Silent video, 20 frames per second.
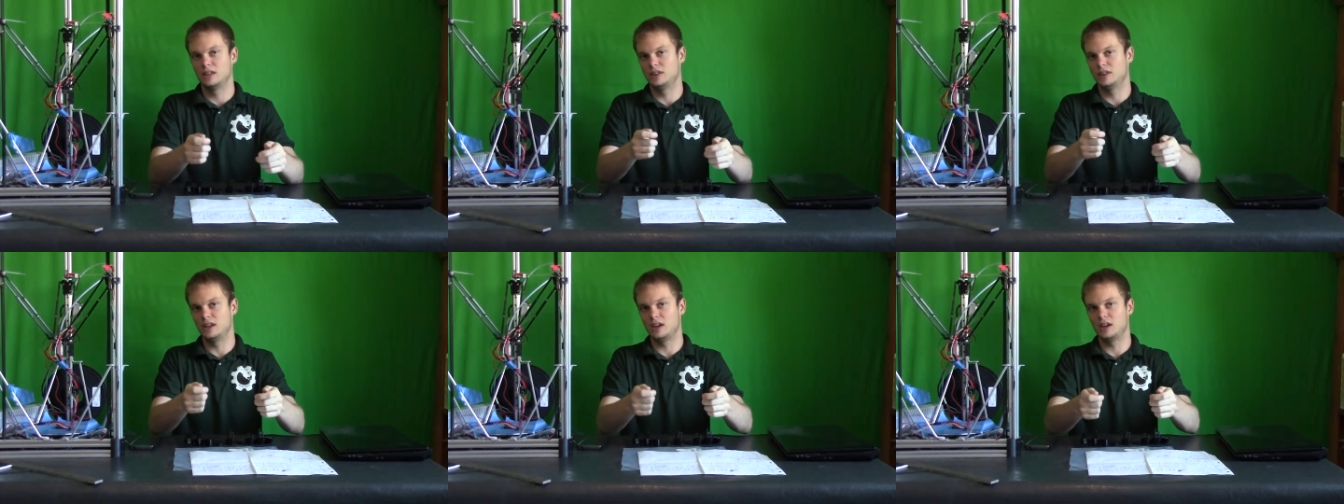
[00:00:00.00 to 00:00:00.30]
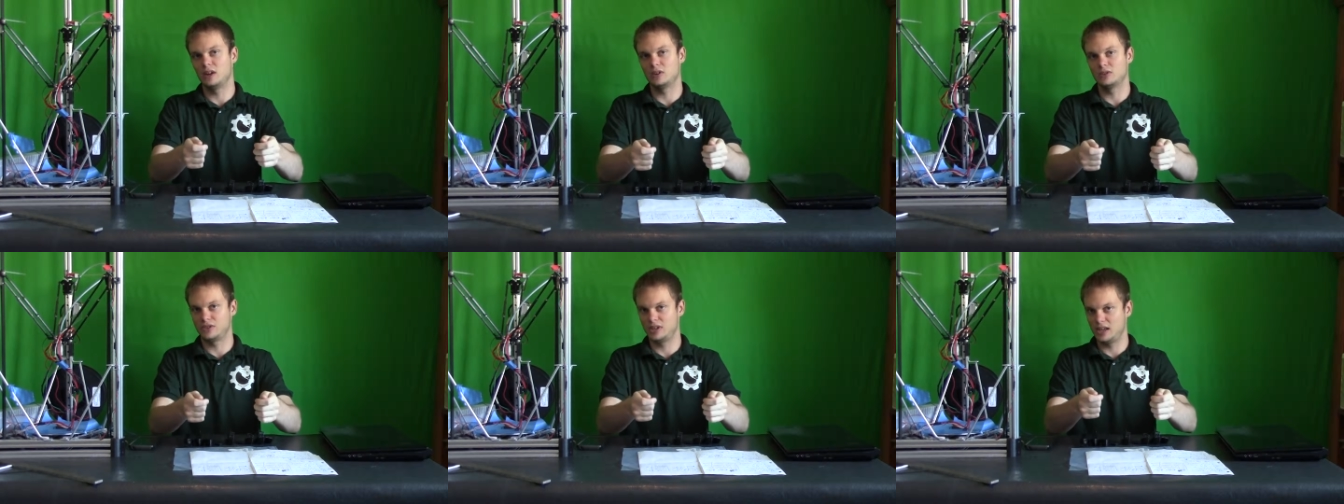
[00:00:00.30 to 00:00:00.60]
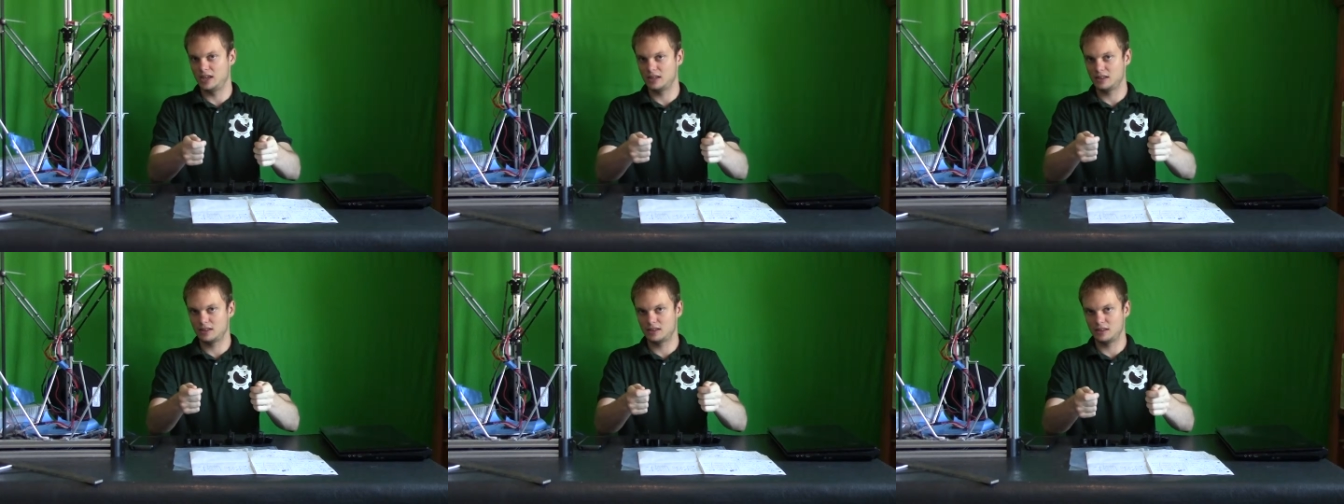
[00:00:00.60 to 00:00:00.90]
Then I'll
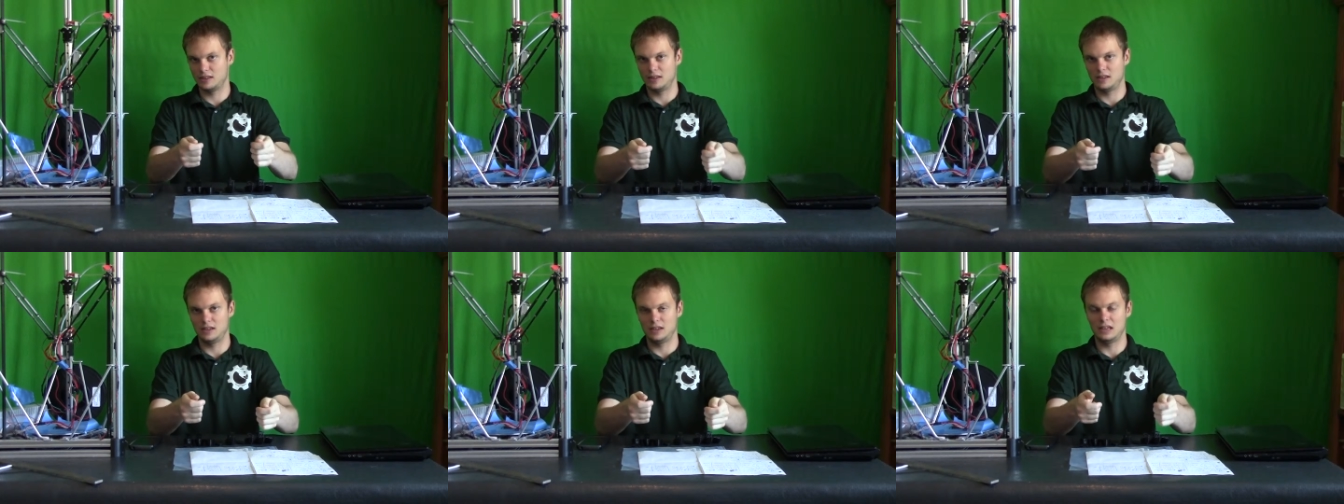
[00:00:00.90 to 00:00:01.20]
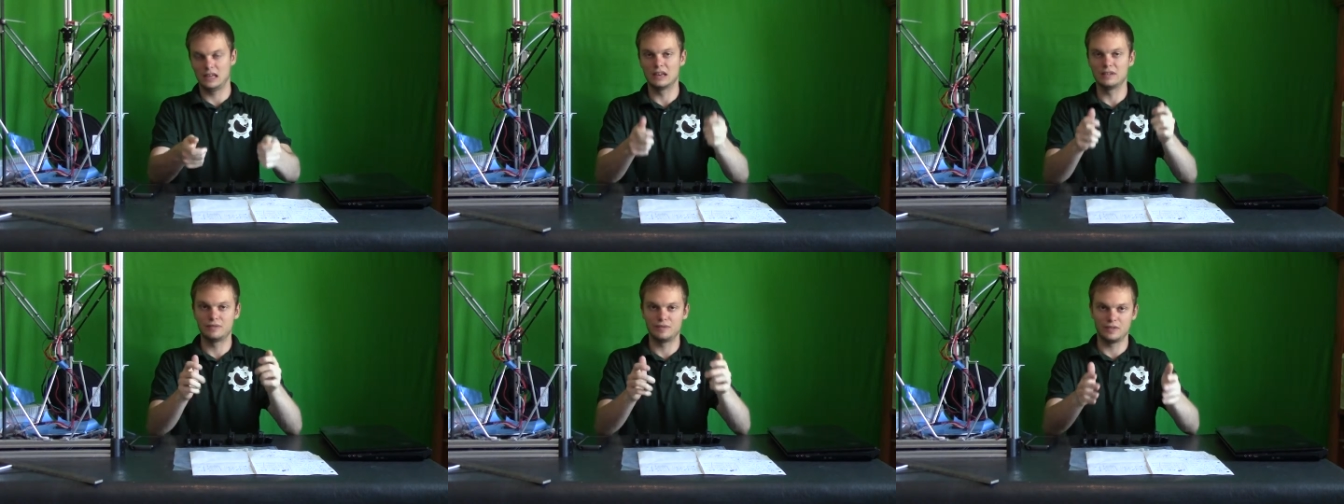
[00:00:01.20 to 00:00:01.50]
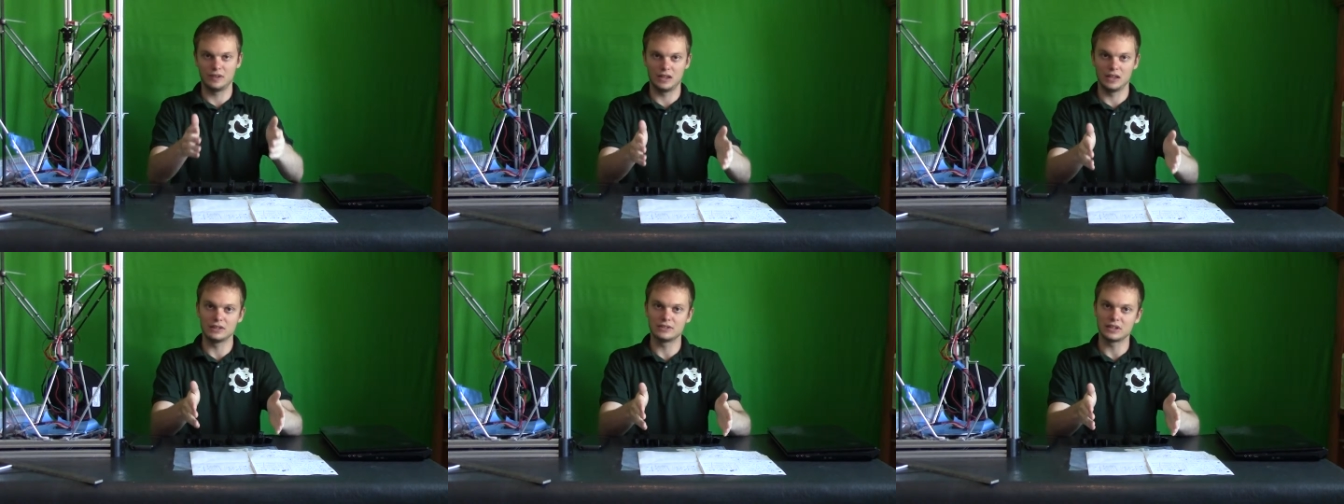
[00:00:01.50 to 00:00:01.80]
take,
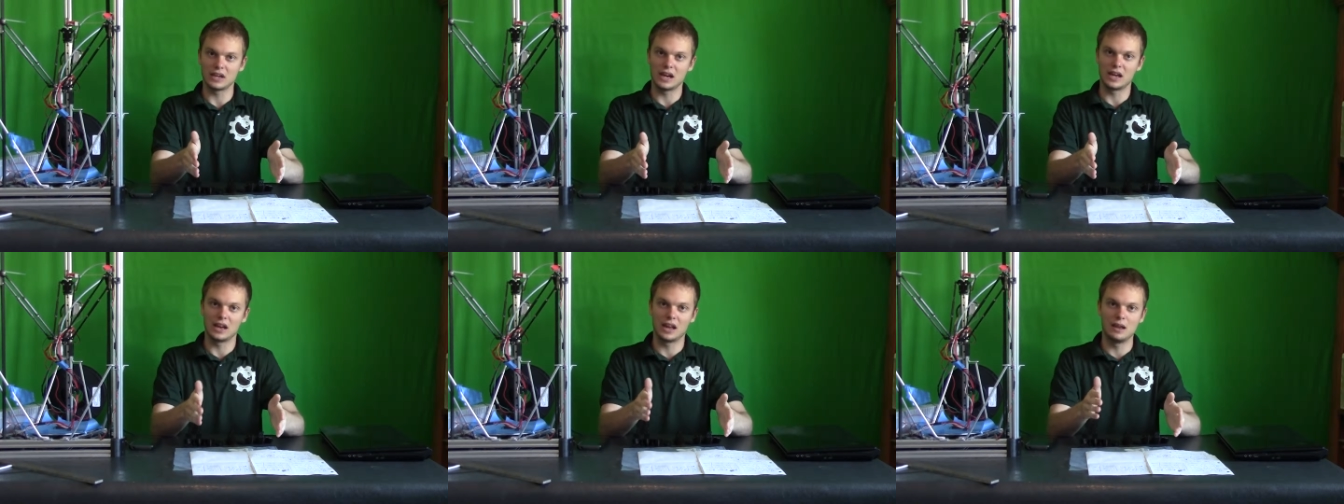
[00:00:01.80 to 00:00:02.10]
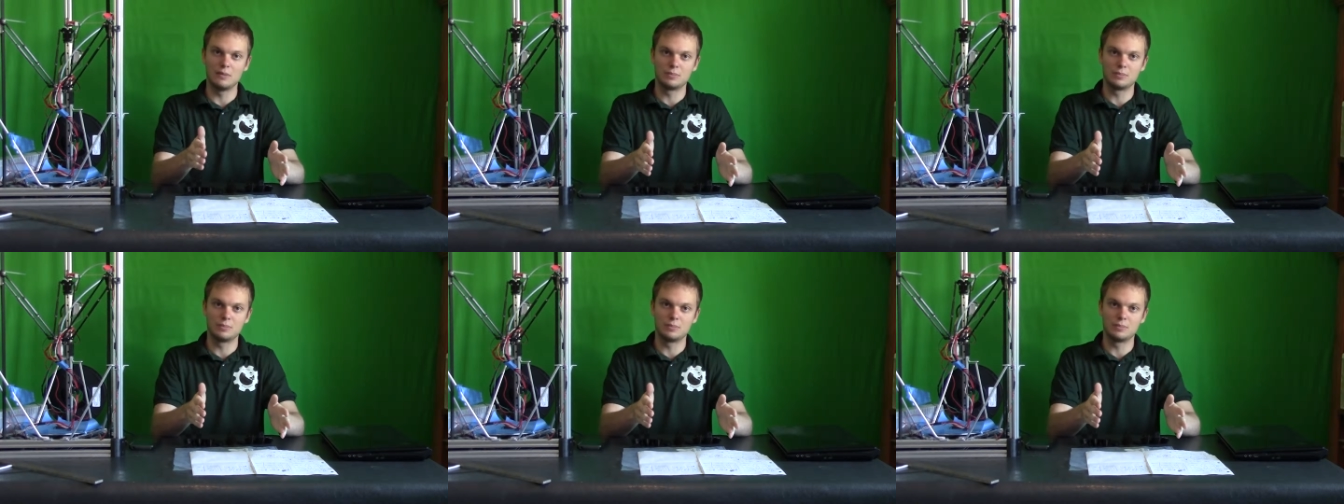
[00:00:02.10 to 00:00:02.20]
if it's at